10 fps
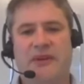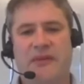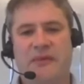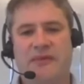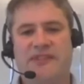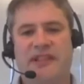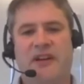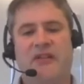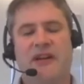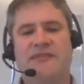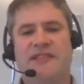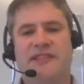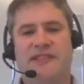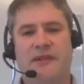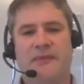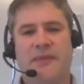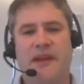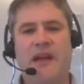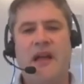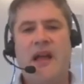It would come from a CRM system.
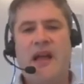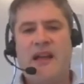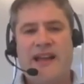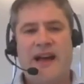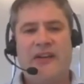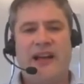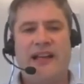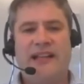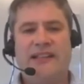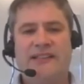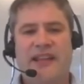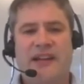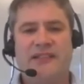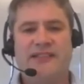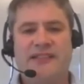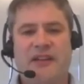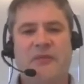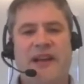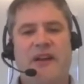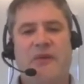Nowadays, there are
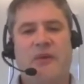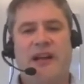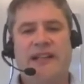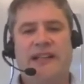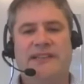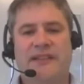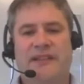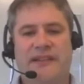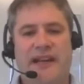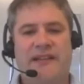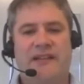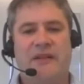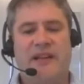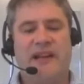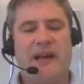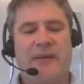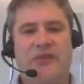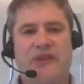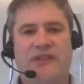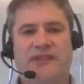so many other ways that data can be
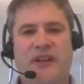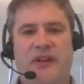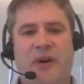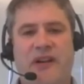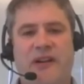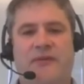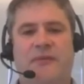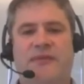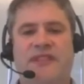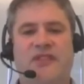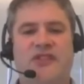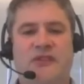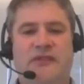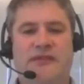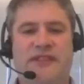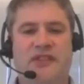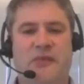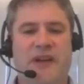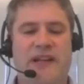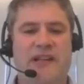captured. So it might come from a social
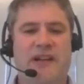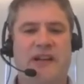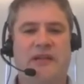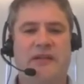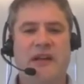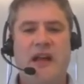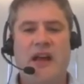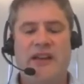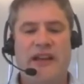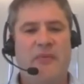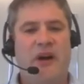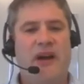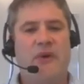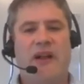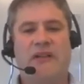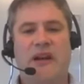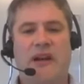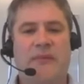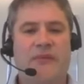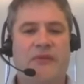social media it might well
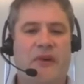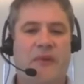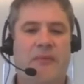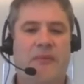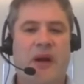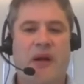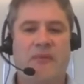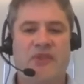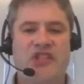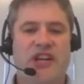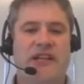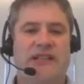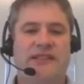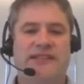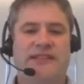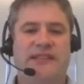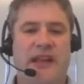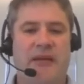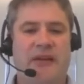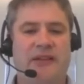come from uh, machines.
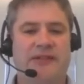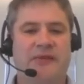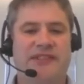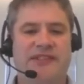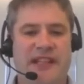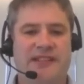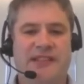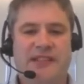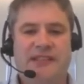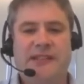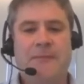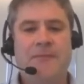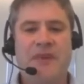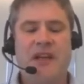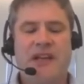There are lots more sensors.